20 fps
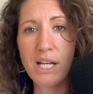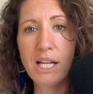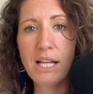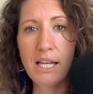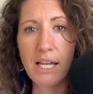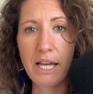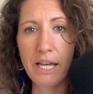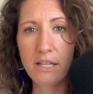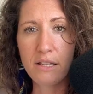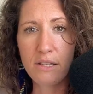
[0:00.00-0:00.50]

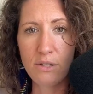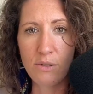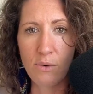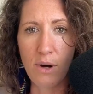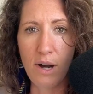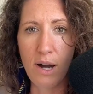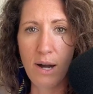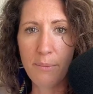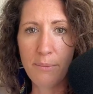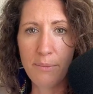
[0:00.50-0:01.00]
lights you
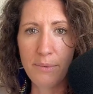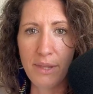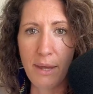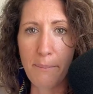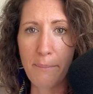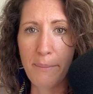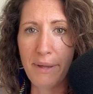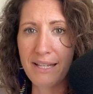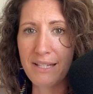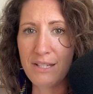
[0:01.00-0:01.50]
up, that
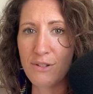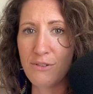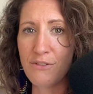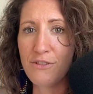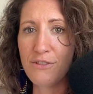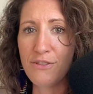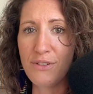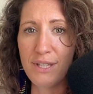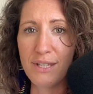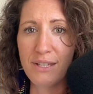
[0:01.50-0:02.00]
makes you
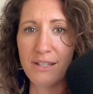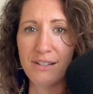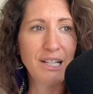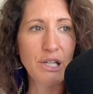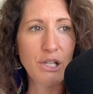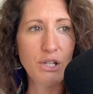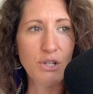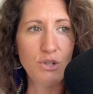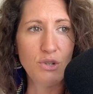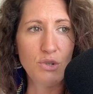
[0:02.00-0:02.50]

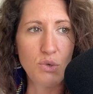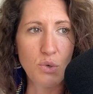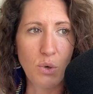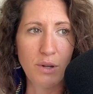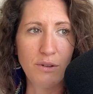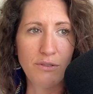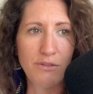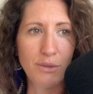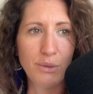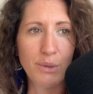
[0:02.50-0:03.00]
feel
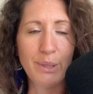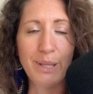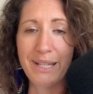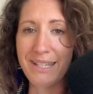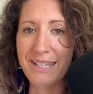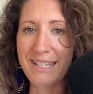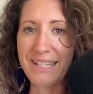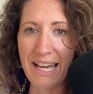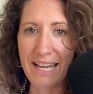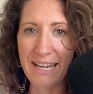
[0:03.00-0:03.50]
joyful and
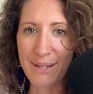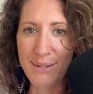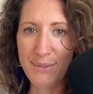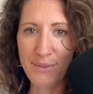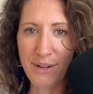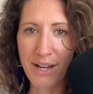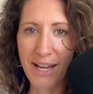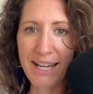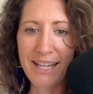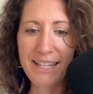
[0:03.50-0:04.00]

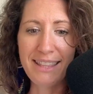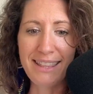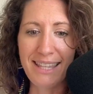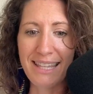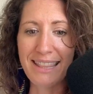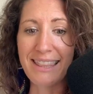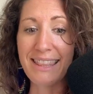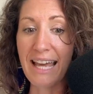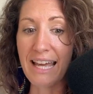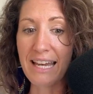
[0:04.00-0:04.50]
satisfied,
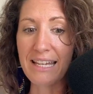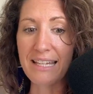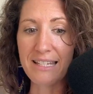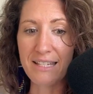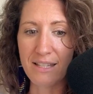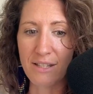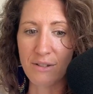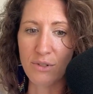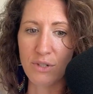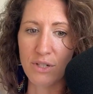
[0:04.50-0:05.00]
then that is
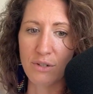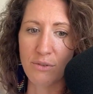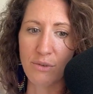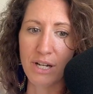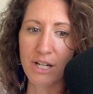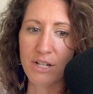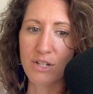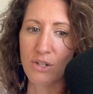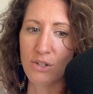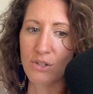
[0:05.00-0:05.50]
the
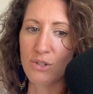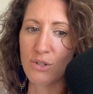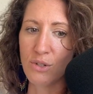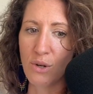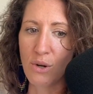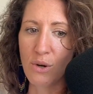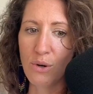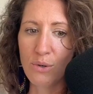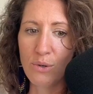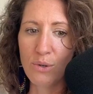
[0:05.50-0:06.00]
direction to
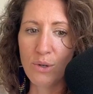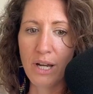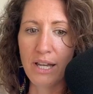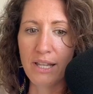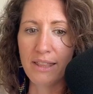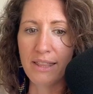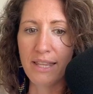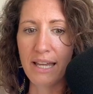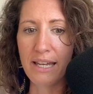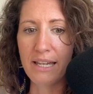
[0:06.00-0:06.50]
go,
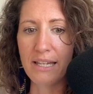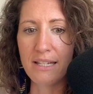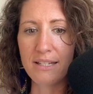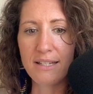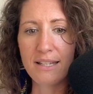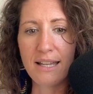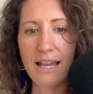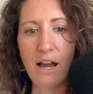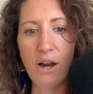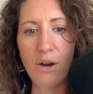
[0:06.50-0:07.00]
and that is
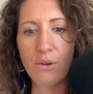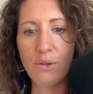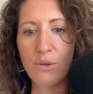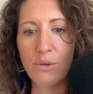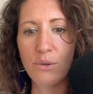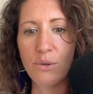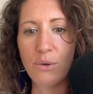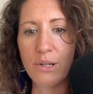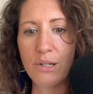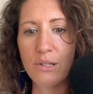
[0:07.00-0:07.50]
how you're
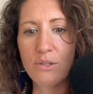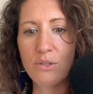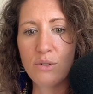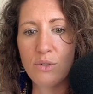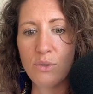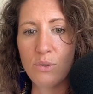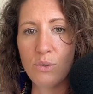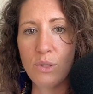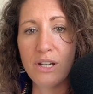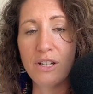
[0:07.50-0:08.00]
going
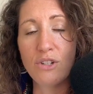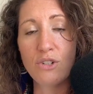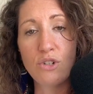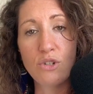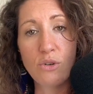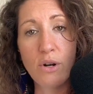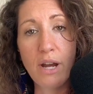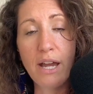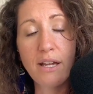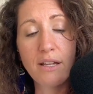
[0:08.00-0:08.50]
to
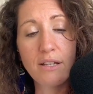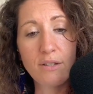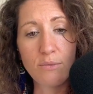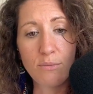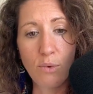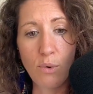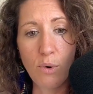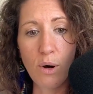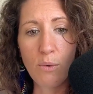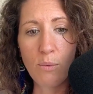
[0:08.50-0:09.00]
attract
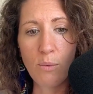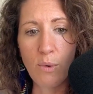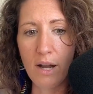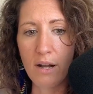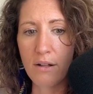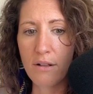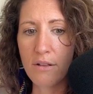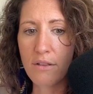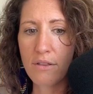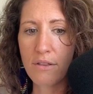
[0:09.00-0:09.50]
more
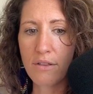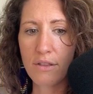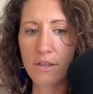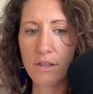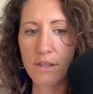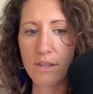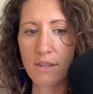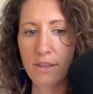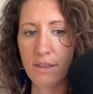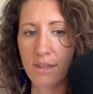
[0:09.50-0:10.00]
wealth
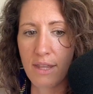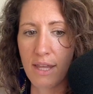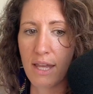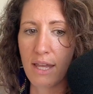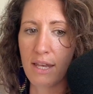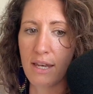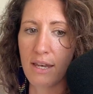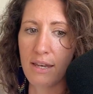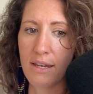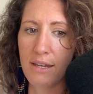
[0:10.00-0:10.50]

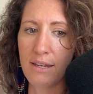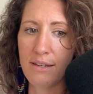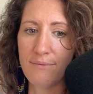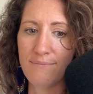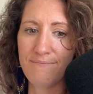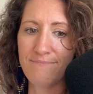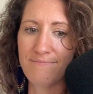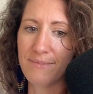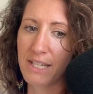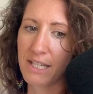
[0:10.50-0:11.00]
than
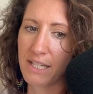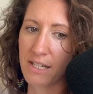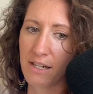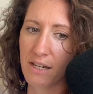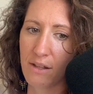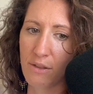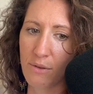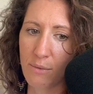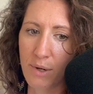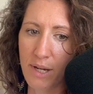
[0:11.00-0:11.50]
in
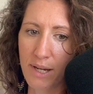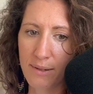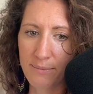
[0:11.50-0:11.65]
another way.